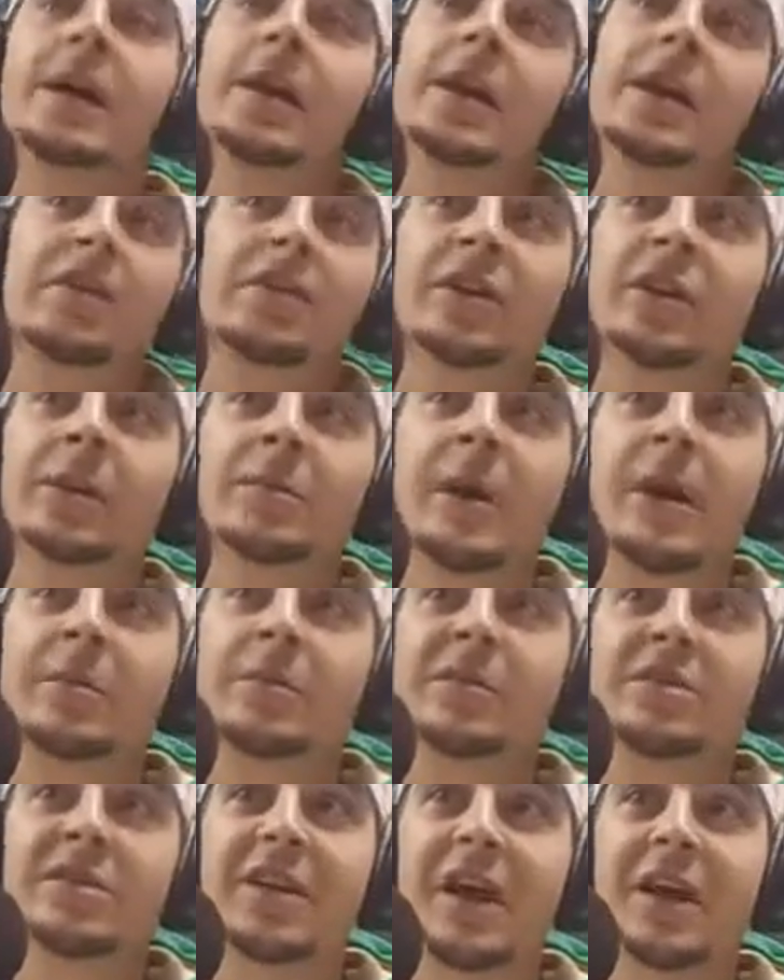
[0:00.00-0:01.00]
He's going to make
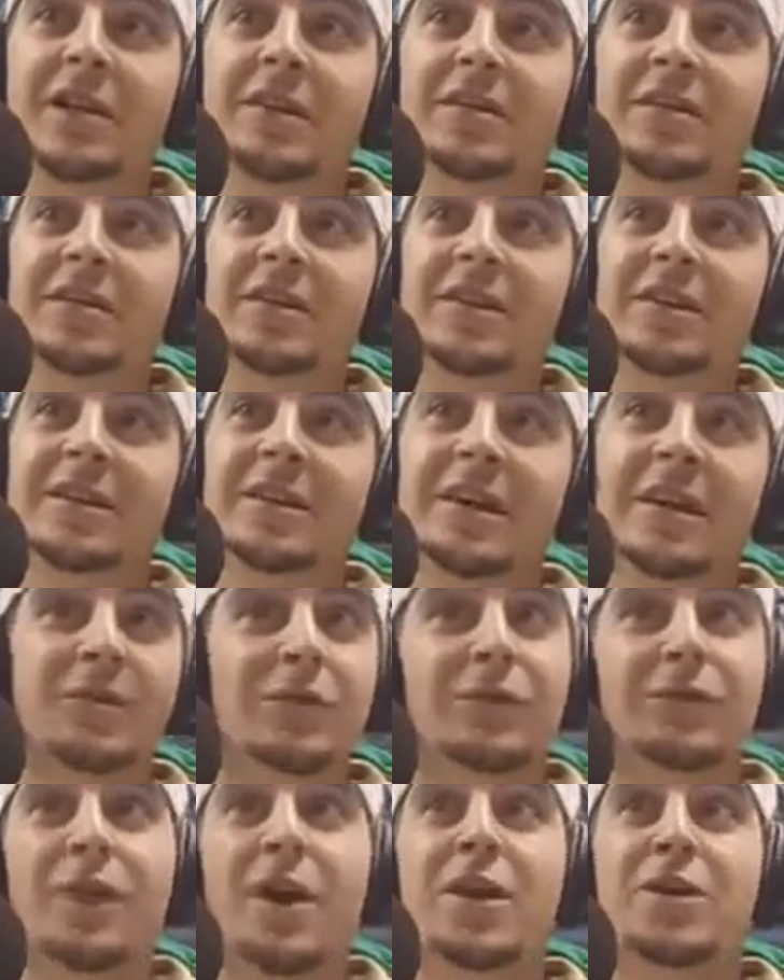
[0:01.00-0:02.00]
mistakes. He's
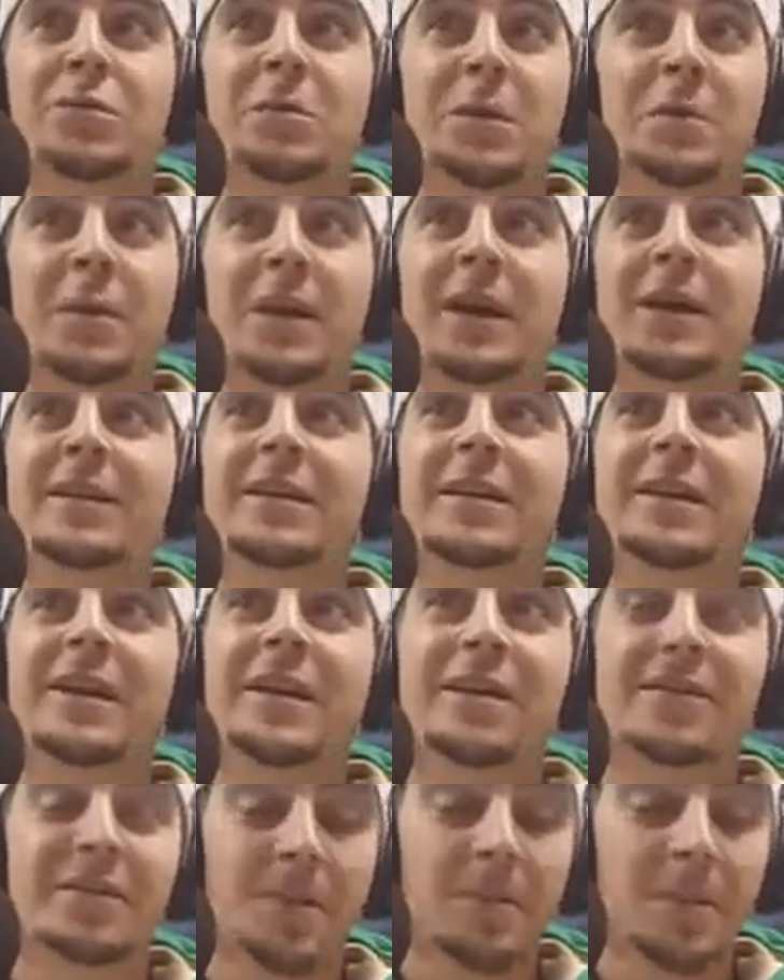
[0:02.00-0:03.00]
a freshman, man.
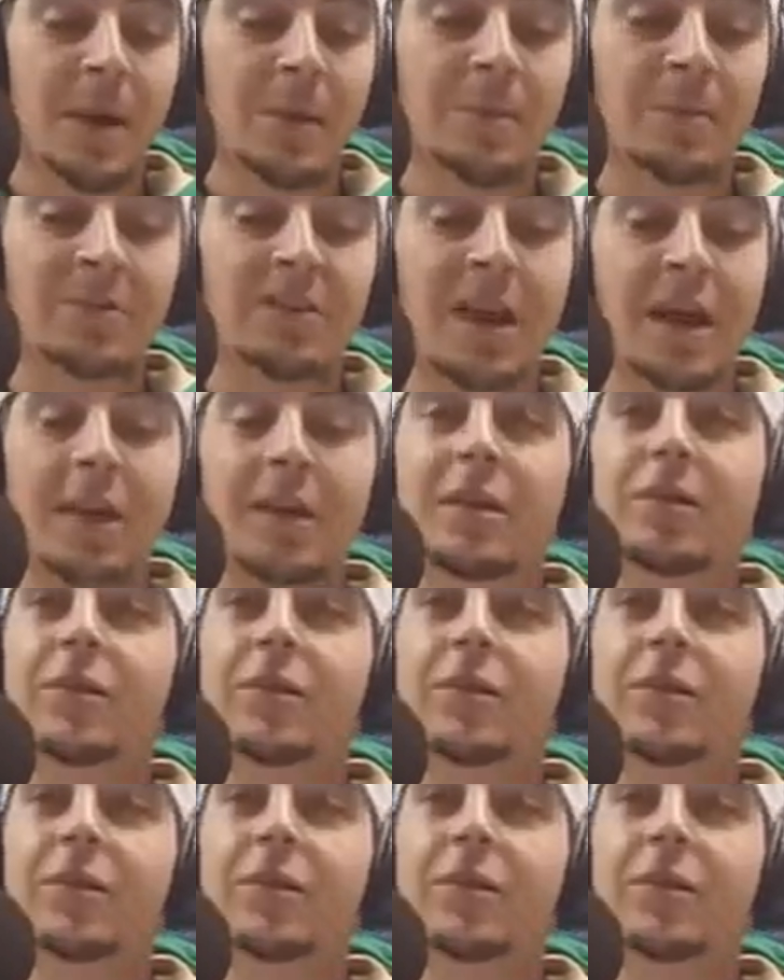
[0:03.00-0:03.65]
He's going to make mistakes.